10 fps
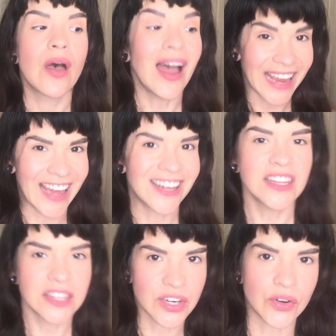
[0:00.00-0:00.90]
again,
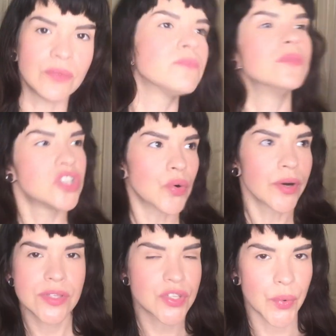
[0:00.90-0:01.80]
little
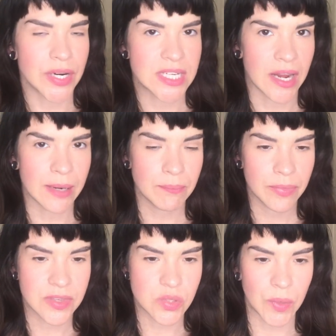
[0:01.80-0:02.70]
short story time
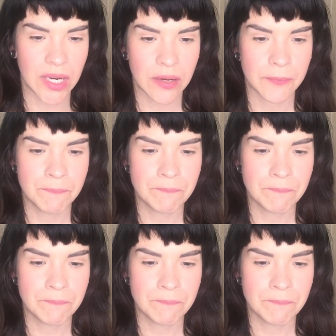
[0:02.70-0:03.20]
this week,